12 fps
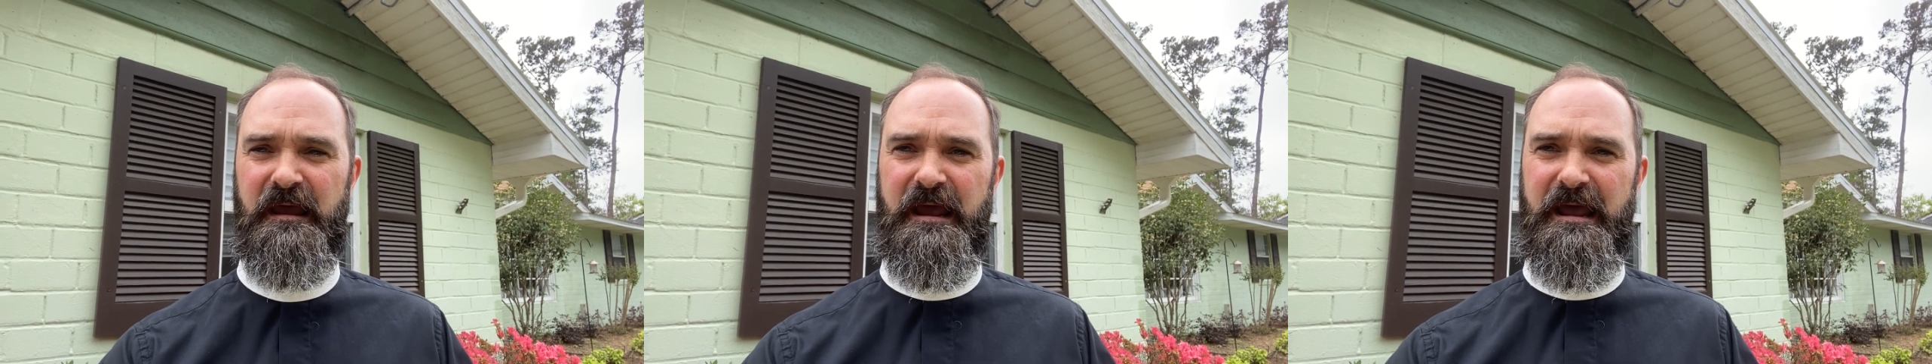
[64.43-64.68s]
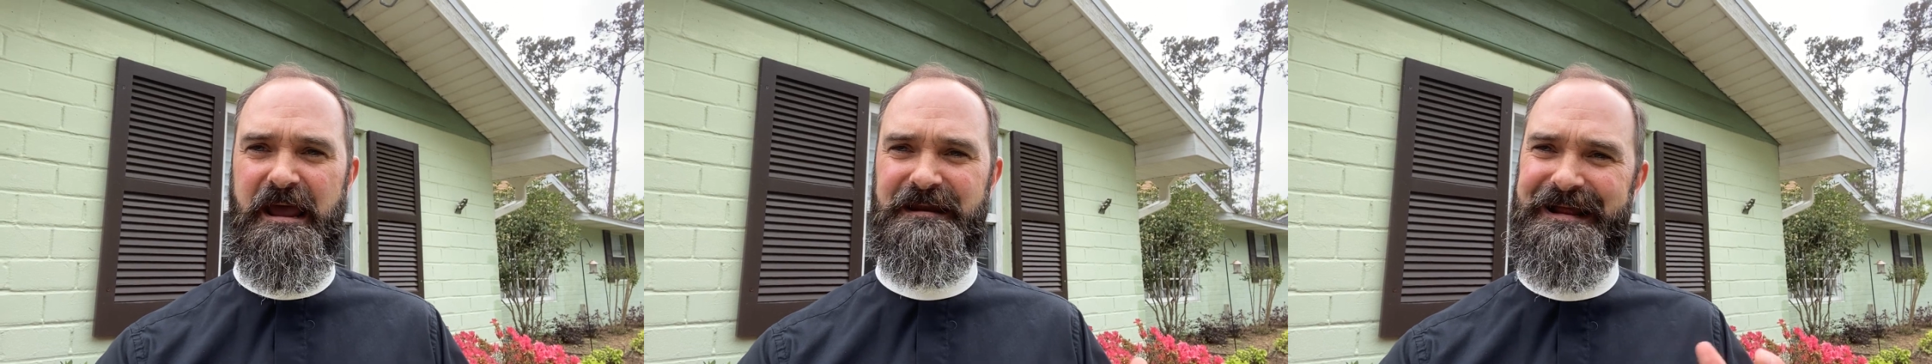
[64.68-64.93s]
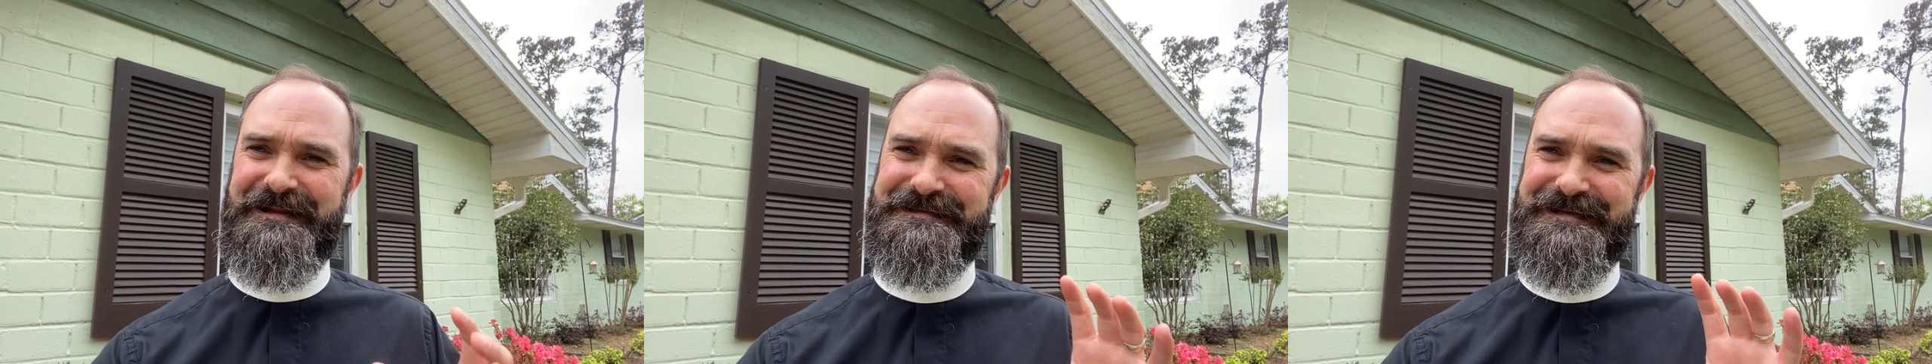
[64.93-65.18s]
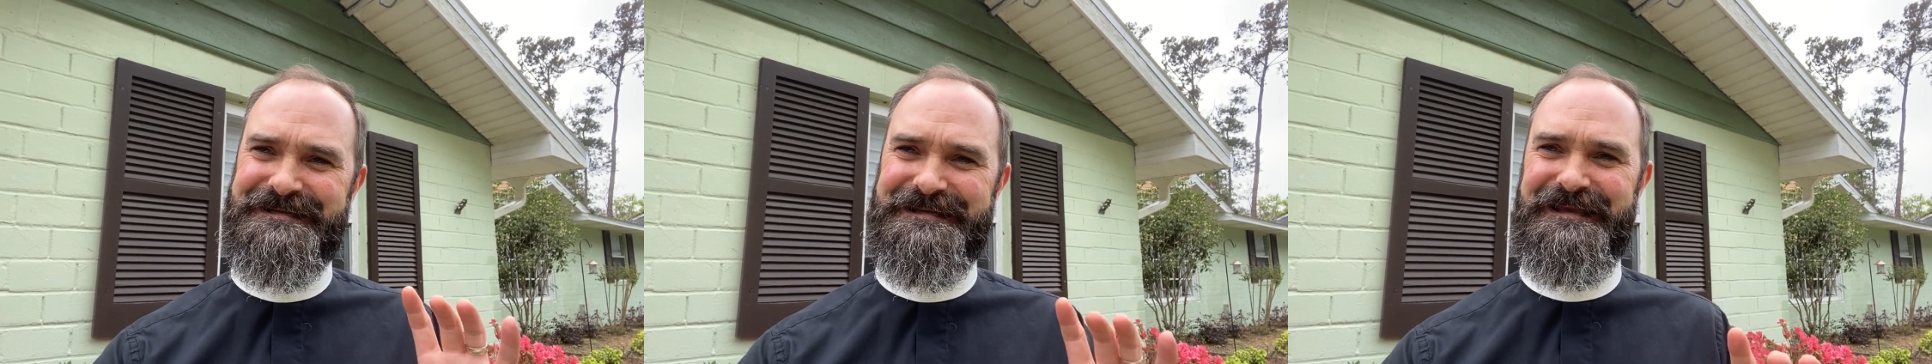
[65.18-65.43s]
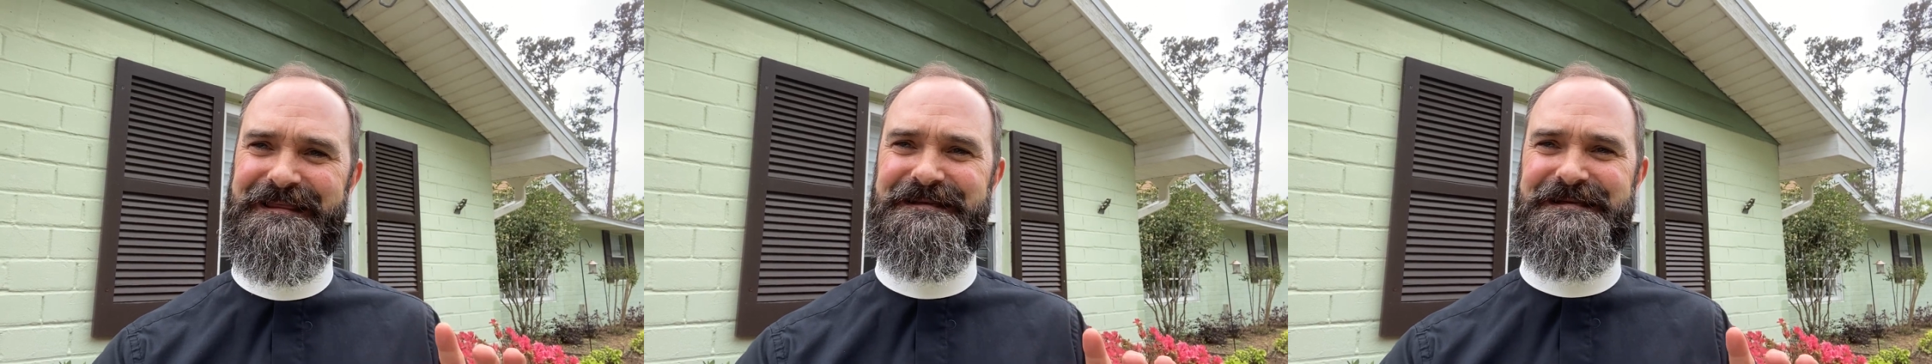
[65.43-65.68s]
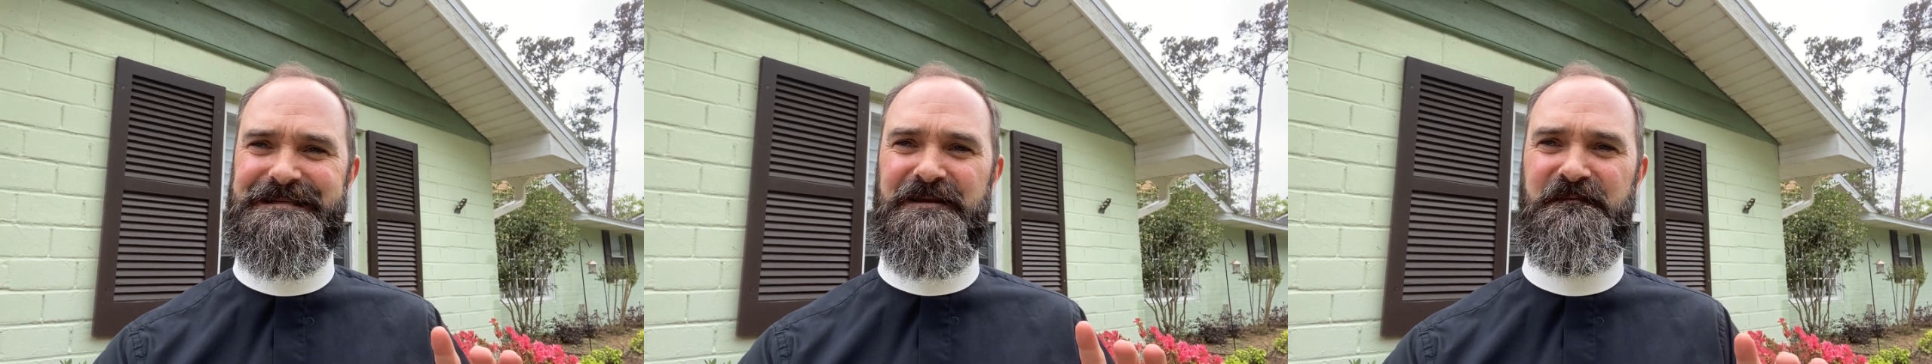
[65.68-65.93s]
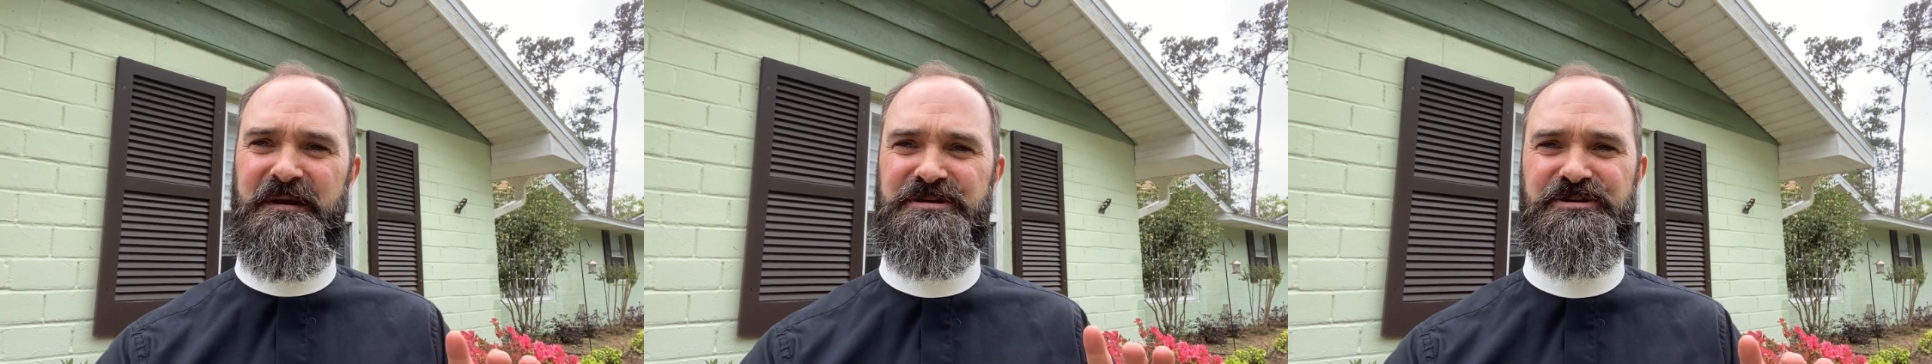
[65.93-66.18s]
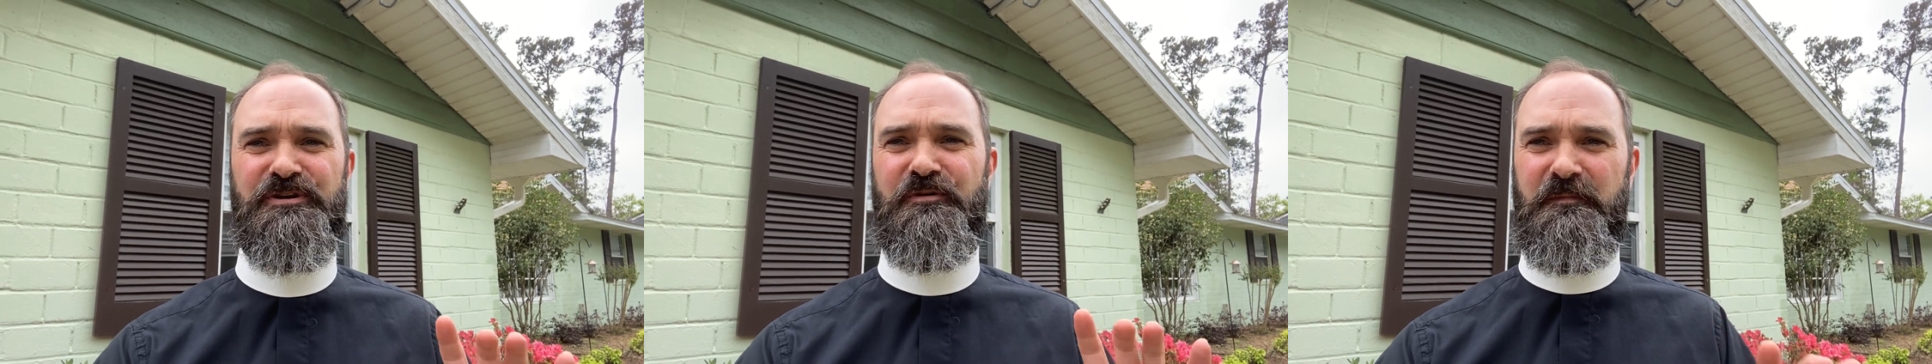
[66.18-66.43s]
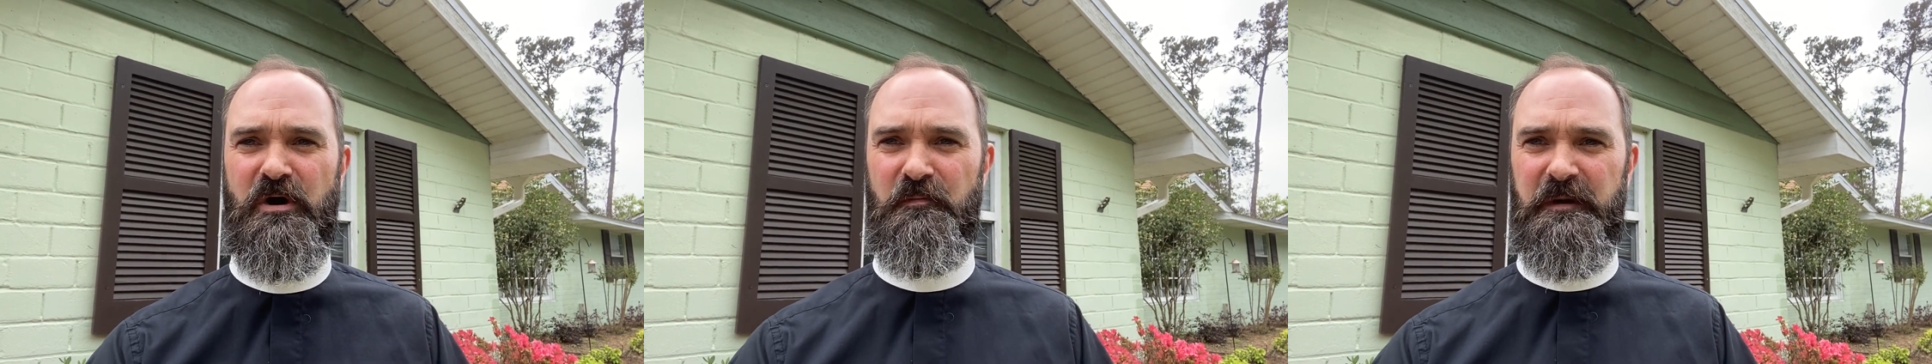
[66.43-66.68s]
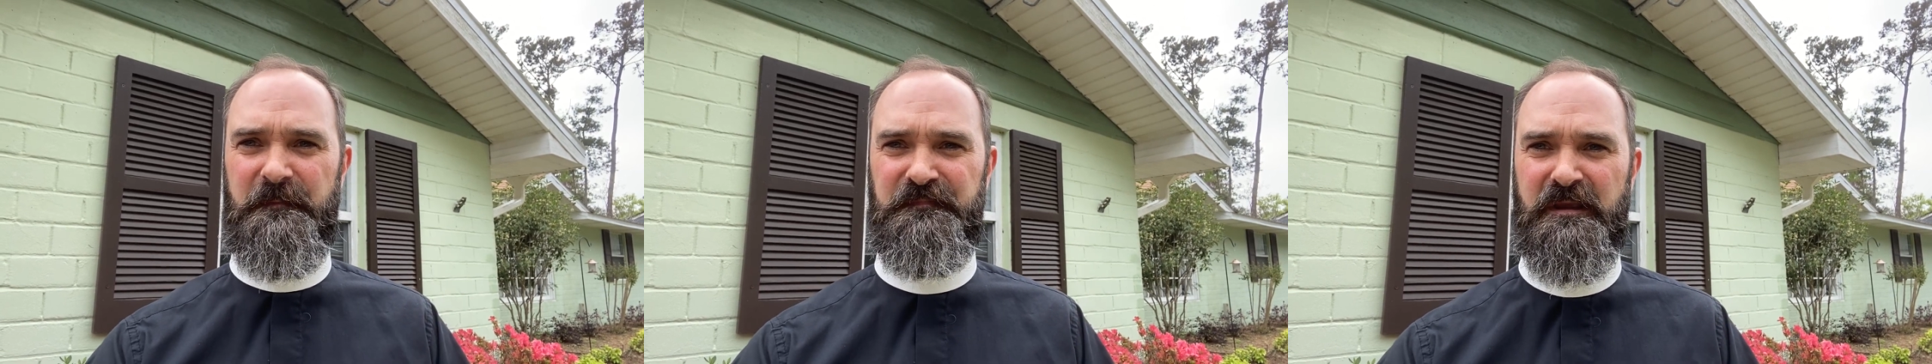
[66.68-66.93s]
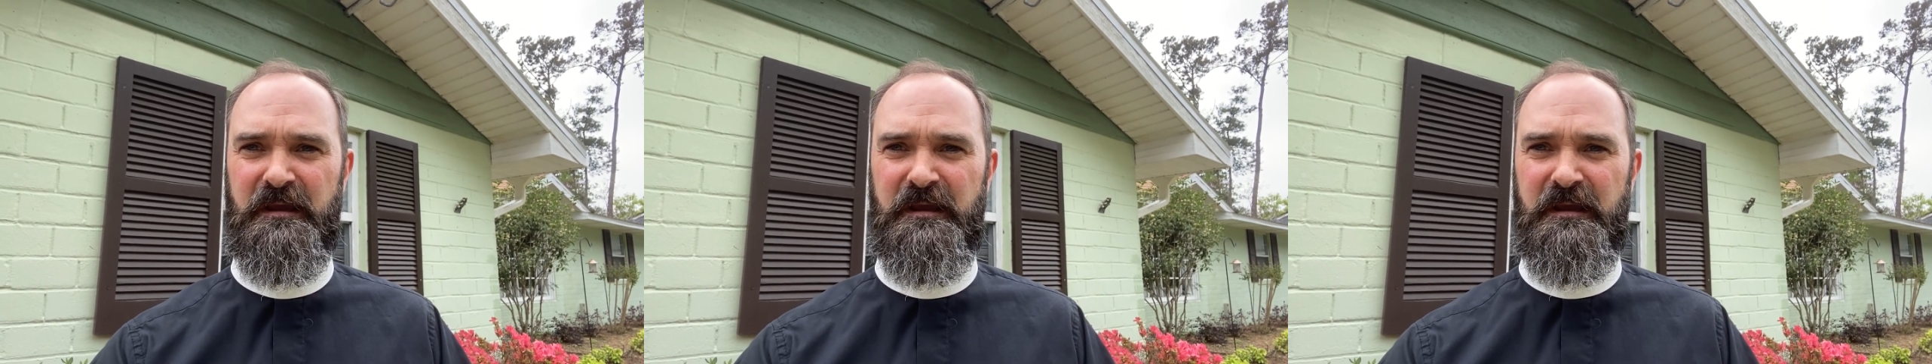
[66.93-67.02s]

and that's to see this as a missional moment,